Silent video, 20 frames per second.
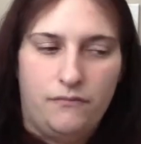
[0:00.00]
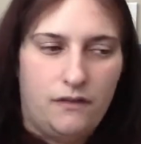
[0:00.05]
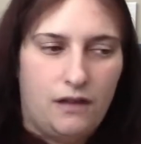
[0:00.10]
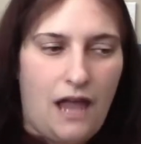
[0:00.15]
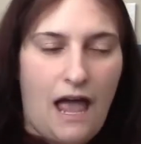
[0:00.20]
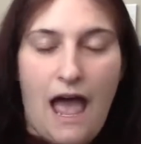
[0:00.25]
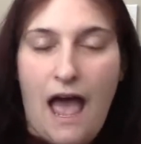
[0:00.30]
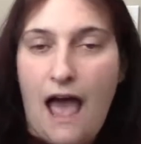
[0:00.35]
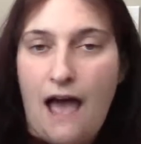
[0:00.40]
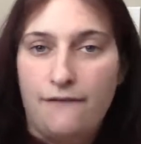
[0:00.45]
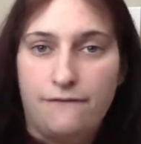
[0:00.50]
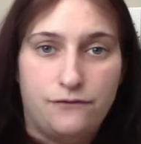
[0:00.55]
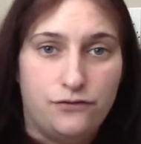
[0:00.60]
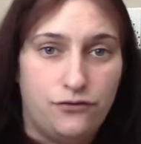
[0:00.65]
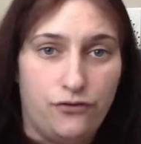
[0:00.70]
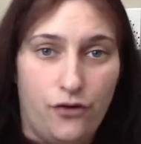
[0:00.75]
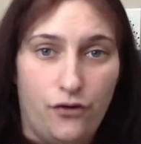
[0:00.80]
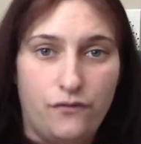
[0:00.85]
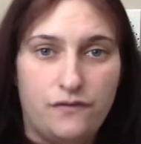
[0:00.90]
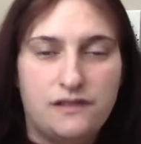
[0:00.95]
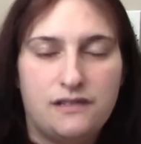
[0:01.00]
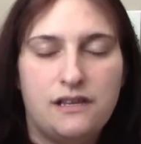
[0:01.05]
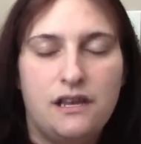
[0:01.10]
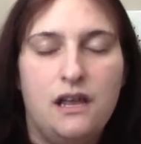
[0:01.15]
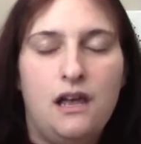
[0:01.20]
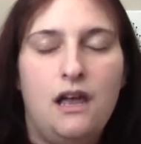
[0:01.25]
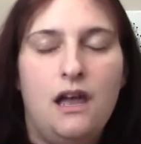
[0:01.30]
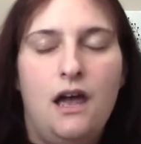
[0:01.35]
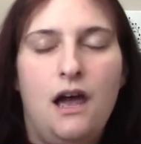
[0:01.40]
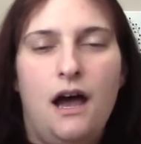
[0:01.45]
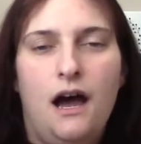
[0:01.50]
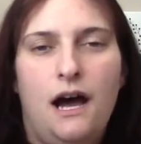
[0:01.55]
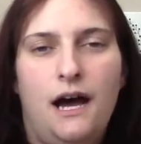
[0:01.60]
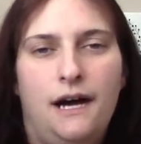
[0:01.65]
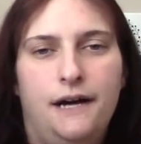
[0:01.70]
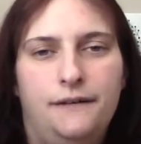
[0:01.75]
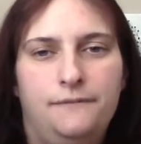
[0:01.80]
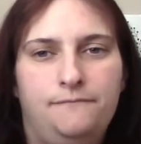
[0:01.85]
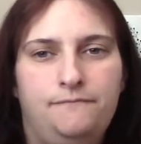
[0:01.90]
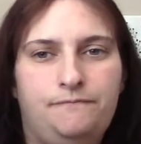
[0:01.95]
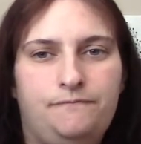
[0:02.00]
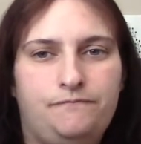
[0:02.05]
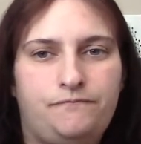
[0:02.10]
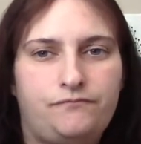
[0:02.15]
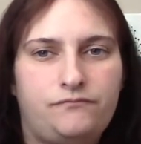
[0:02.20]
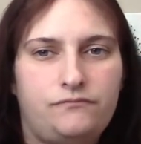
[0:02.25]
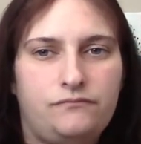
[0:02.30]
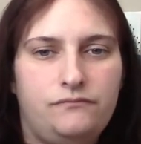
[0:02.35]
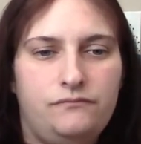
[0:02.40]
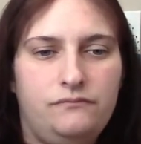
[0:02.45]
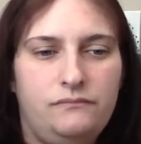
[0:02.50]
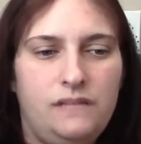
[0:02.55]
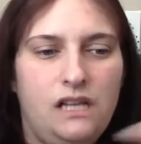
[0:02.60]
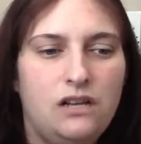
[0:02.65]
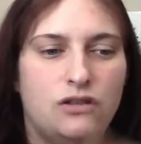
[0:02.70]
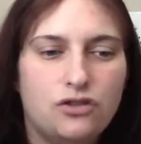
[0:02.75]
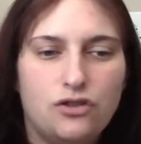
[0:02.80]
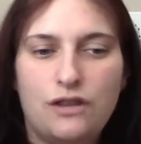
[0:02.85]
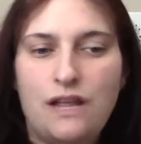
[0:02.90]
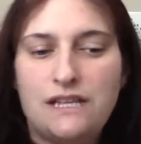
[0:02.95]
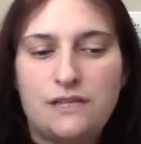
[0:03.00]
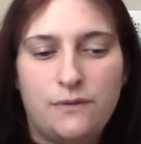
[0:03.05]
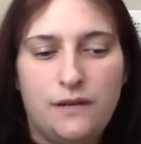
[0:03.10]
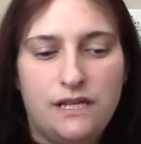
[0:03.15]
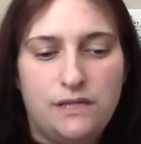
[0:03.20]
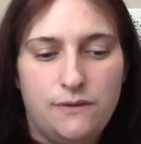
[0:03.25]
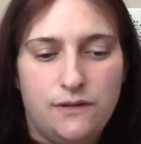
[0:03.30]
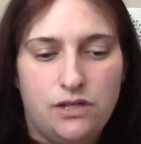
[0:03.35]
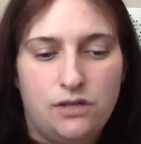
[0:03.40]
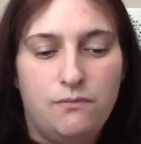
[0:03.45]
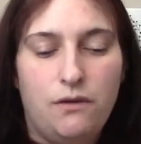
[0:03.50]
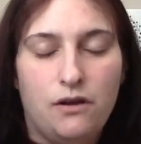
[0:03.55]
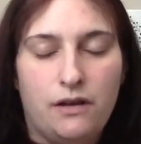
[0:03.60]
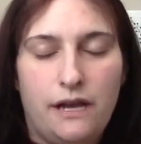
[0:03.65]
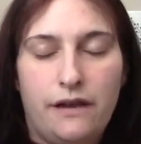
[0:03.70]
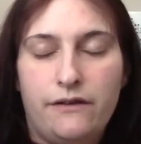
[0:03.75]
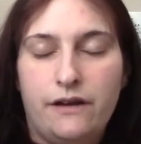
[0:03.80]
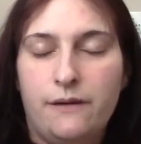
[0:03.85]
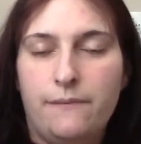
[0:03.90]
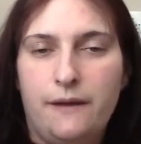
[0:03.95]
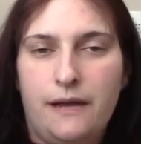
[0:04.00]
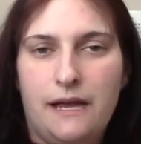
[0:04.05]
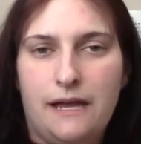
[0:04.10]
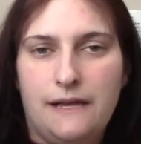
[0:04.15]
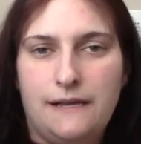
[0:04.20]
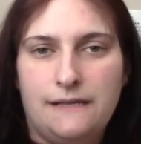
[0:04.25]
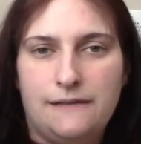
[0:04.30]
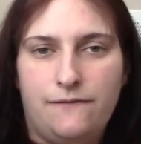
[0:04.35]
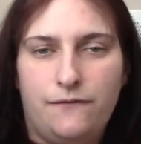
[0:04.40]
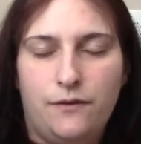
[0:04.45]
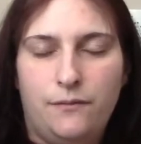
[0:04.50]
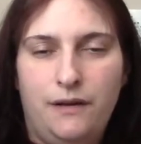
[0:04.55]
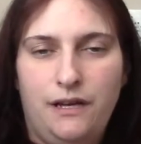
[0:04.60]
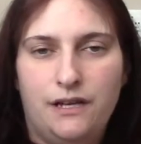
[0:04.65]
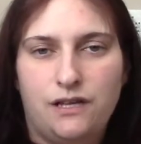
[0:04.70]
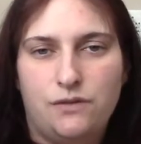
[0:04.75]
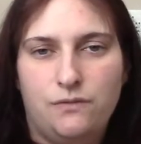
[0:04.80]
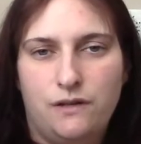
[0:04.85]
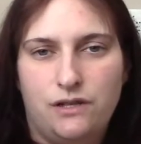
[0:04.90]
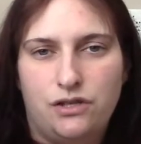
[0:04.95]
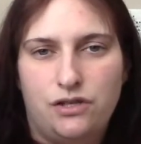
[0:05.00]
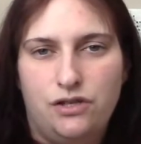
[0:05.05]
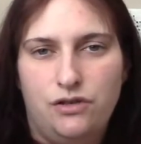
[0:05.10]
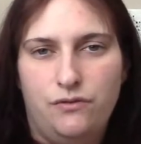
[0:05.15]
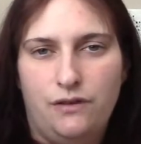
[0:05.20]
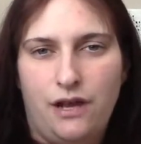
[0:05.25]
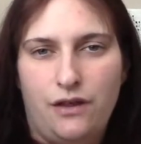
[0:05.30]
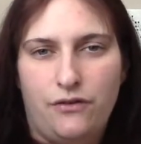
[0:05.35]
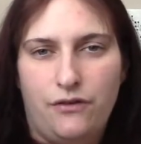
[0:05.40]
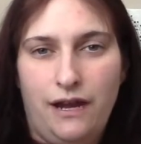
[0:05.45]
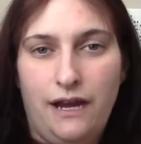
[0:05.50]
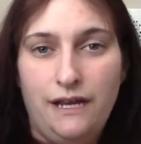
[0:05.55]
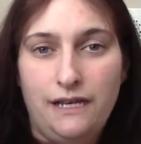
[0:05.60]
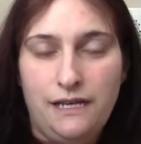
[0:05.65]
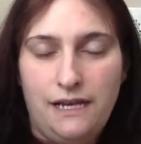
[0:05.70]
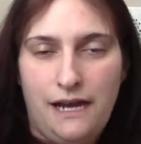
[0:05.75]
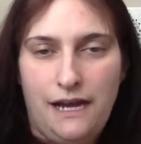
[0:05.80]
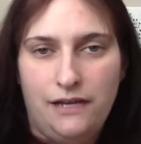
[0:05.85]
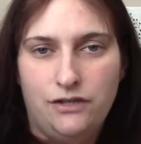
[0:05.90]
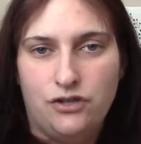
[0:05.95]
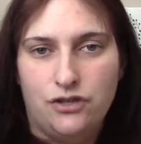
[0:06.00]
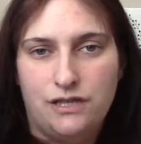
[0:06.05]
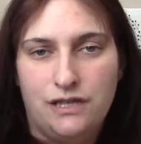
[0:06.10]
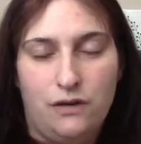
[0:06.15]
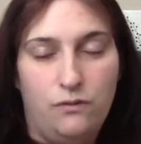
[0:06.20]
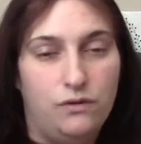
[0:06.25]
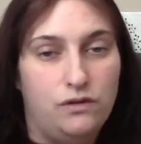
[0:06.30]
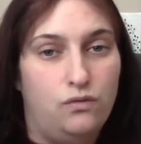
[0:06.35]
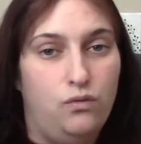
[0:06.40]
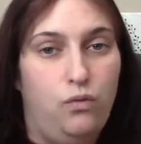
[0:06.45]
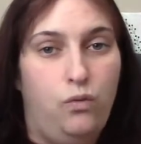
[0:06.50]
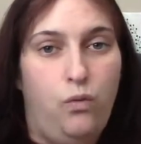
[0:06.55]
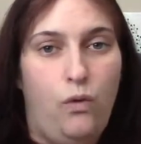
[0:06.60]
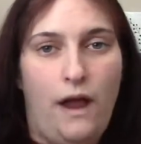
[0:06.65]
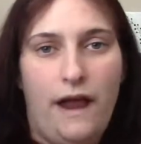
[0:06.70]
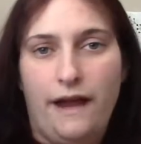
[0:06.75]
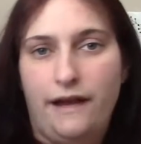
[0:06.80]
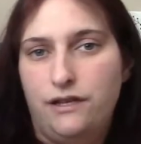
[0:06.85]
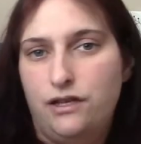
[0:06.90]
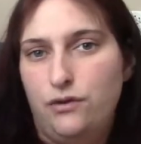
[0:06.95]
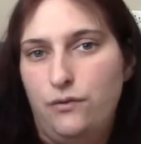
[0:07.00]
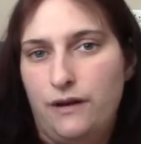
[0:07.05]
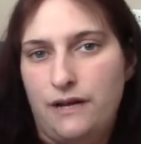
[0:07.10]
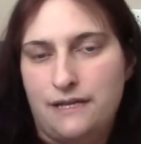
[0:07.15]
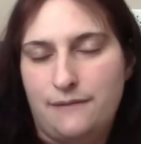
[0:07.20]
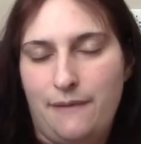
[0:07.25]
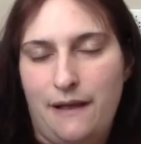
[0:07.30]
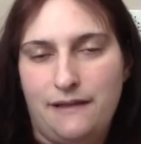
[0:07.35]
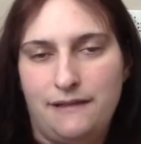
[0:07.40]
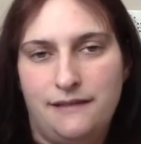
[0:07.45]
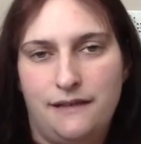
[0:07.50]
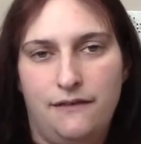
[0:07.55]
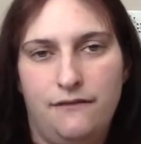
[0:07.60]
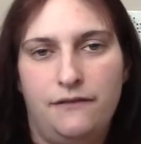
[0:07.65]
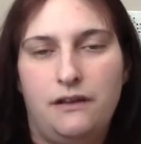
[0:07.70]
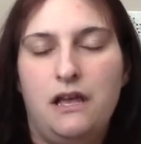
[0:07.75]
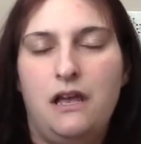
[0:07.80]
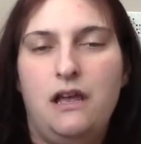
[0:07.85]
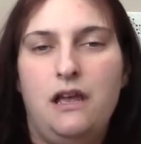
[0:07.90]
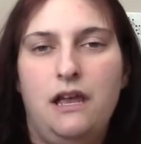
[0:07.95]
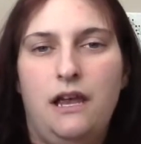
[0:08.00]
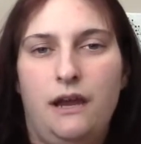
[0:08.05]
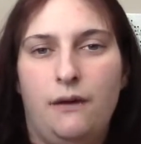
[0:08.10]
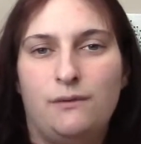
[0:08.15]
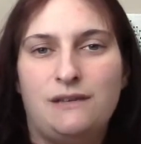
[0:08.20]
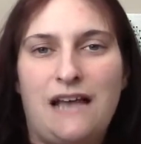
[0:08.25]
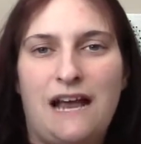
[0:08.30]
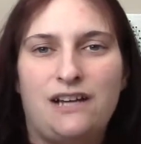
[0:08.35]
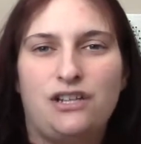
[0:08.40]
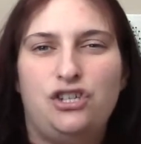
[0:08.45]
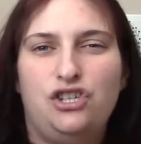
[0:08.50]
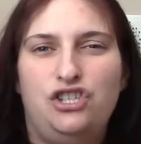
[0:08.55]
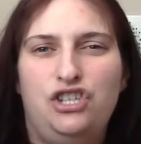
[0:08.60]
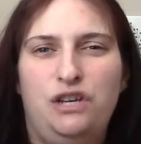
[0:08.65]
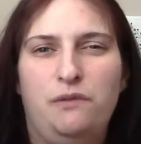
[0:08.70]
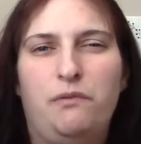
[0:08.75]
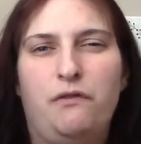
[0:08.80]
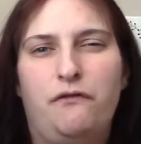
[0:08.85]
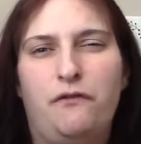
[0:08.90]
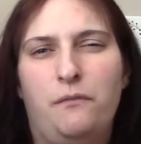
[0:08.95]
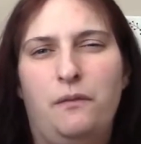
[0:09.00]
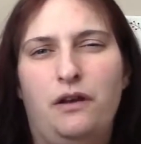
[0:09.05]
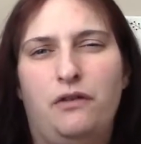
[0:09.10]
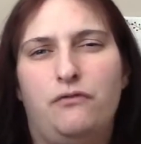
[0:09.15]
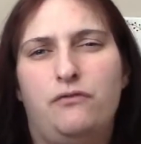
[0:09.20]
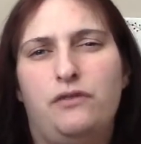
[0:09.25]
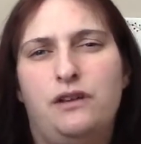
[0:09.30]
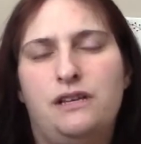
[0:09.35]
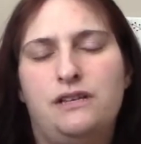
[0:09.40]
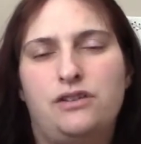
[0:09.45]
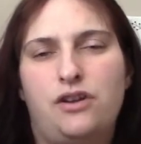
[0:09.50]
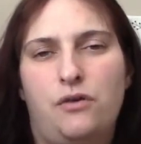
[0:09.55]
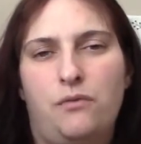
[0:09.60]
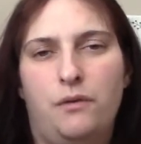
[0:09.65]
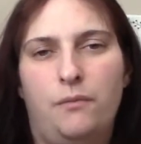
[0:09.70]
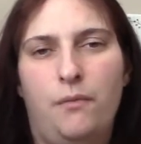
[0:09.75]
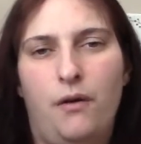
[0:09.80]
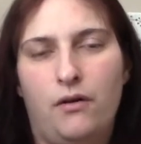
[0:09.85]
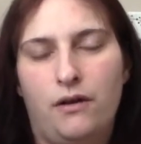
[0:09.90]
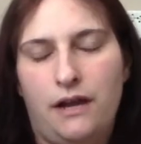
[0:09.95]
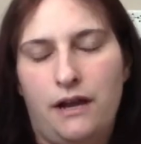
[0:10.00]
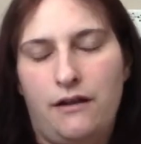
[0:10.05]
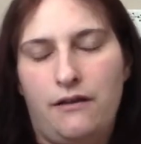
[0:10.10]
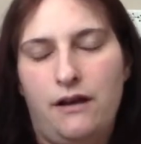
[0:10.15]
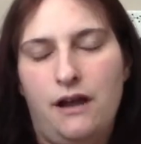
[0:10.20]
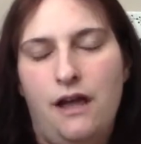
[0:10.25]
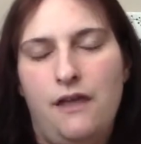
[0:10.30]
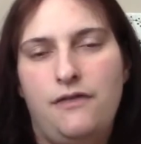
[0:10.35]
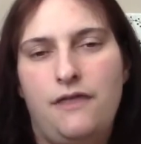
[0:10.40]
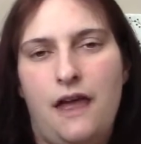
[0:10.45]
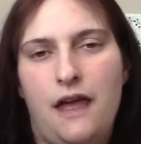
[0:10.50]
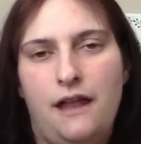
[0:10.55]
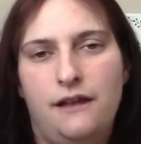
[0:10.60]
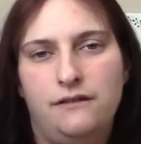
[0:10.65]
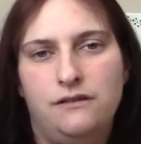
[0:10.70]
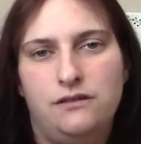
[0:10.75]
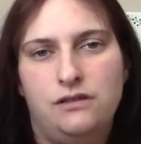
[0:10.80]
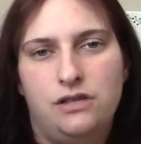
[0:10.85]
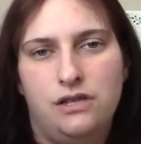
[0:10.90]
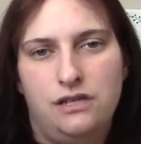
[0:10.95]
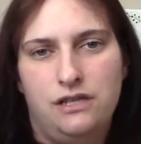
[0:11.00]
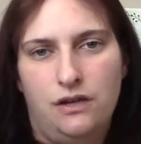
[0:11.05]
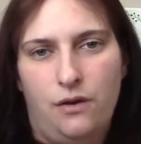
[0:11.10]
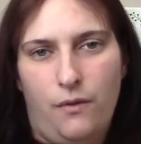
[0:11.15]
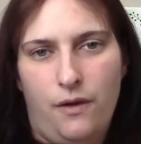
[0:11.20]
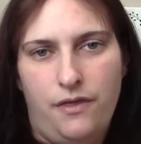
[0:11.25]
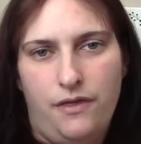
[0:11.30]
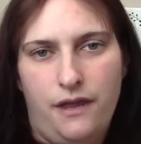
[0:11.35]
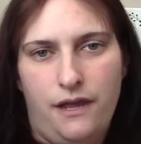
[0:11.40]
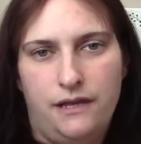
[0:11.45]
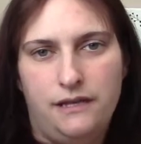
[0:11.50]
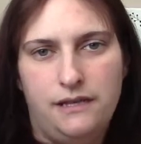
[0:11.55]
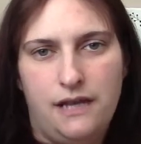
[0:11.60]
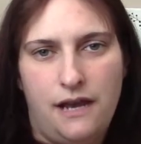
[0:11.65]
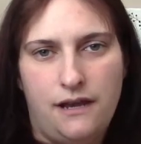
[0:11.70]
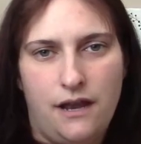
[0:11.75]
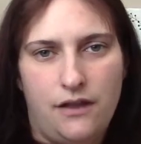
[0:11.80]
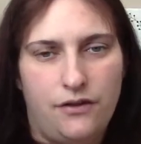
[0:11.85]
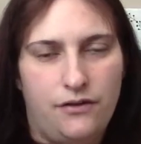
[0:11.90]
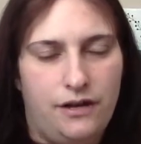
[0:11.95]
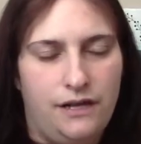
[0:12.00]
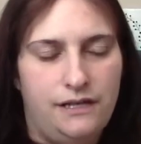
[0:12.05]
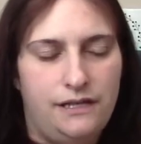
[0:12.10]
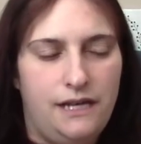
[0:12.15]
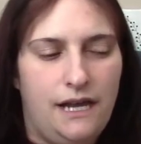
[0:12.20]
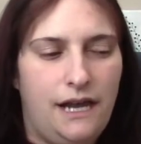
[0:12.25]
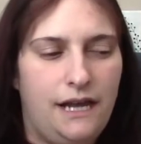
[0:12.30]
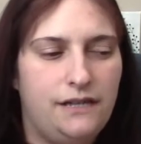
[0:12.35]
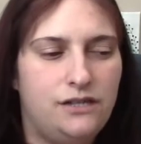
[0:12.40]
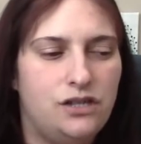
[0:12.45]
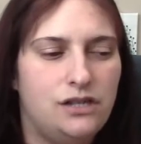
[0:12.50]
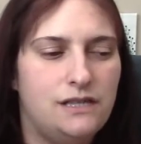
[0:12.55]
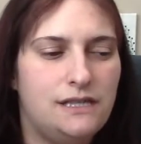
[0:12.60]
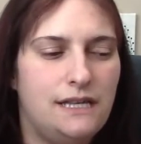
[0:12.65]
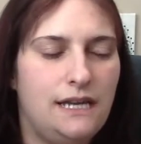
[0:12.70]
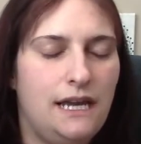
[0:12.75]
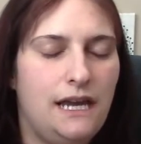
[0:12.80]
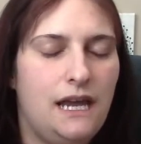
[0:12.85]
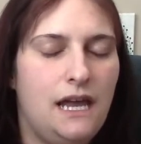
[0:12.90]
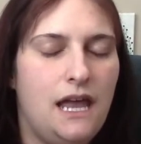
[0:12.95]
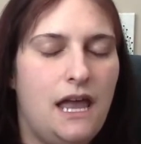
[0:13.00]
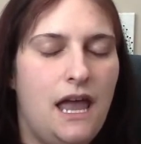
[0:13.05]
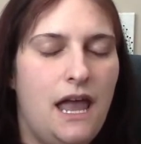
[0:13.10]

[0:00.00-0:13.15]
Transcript: half-truths. So that's when I switched to Bulgaria, because for me to switch to another India agency was way too expensive. It was actually cheaper for me to restart with Bulgaria than to deal with another India agency.